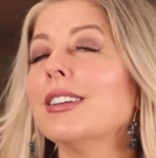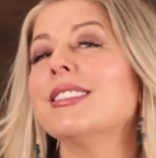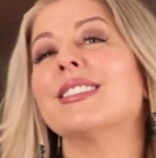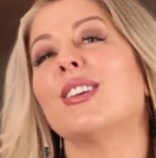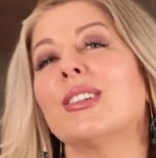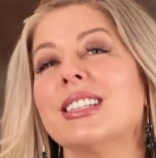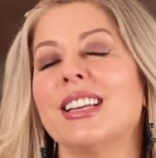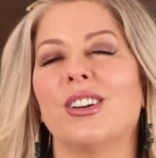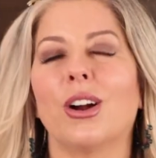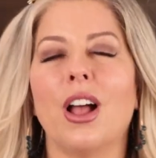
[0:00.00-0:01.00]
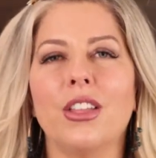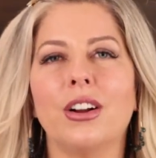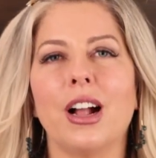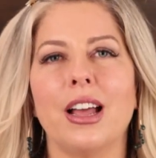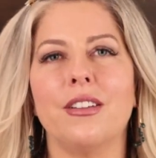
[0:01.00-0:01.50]
consultant, or
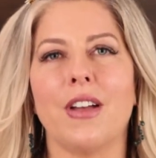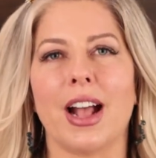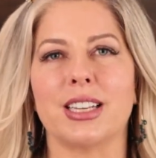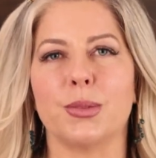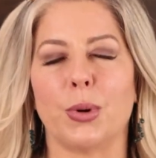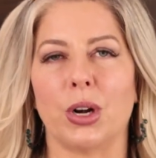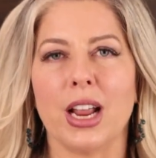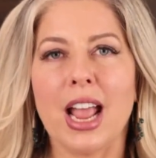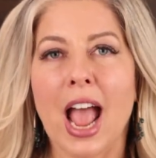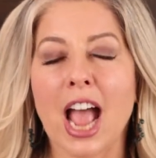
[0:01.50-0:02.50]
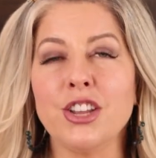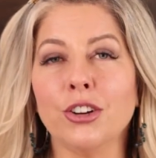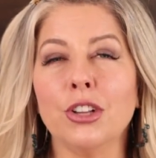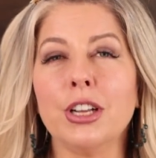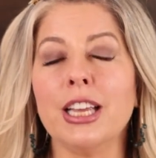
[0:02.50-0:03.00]
other kind of expert, and
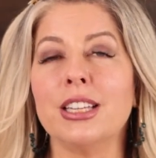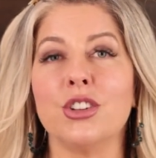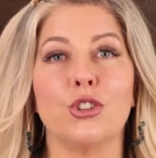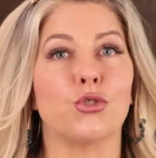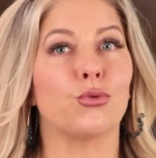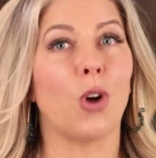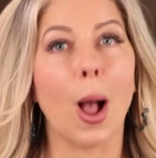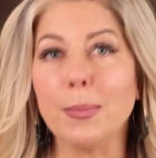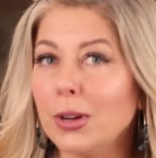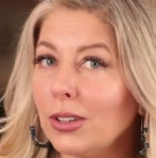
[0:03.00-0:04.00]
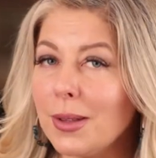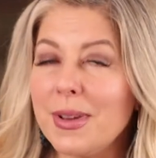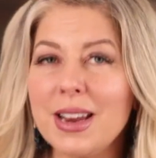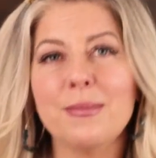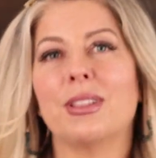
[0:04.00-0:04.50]
you're looking to drop your
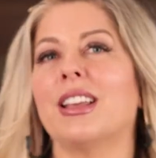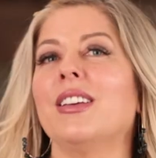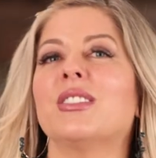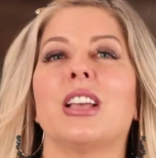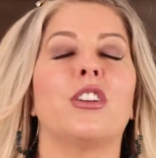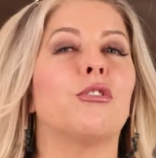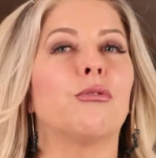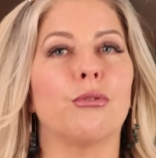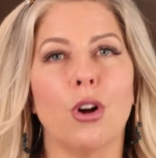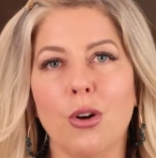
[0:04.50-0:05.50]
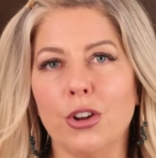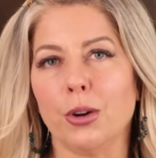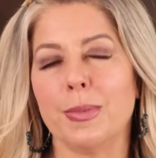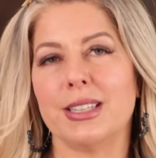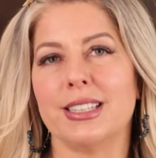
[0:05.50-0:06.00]
limiting beliefs and grow
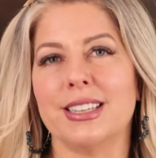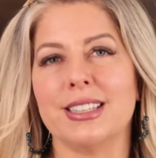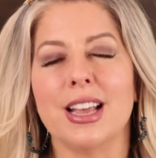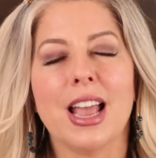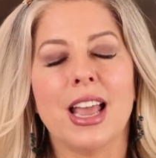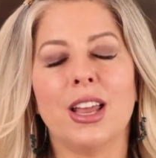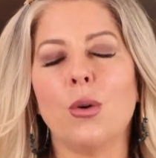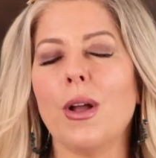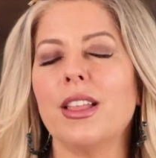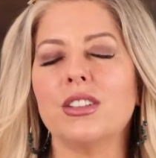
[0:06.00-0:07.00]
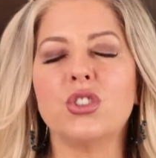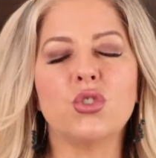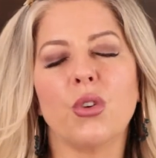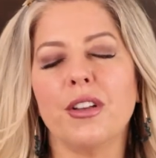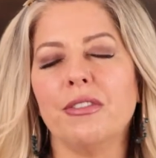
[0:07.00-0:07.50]
your business in a way that's
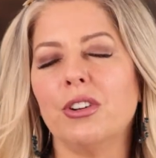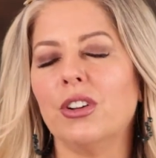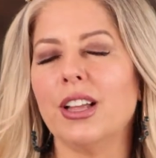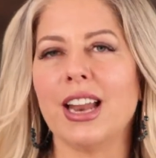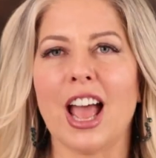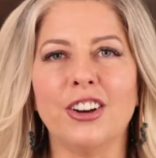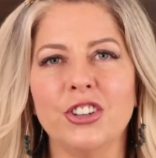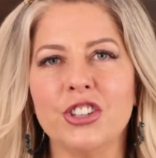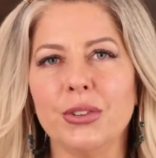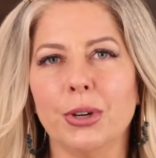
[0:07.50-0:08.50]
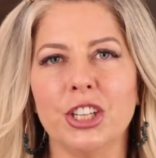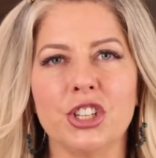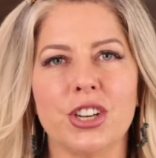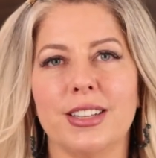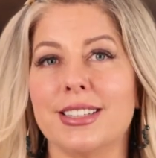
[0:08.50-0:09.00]
joyful and energy
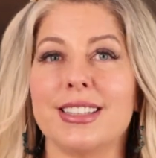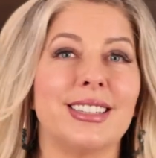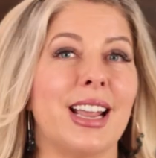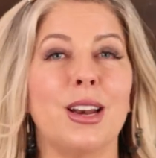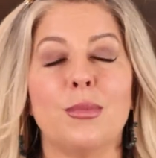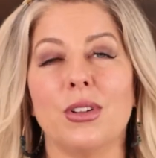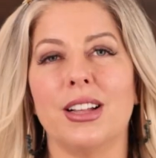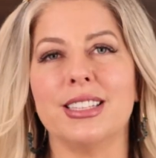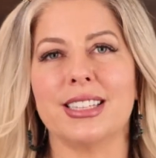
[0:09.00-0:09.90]
rich and sustainable and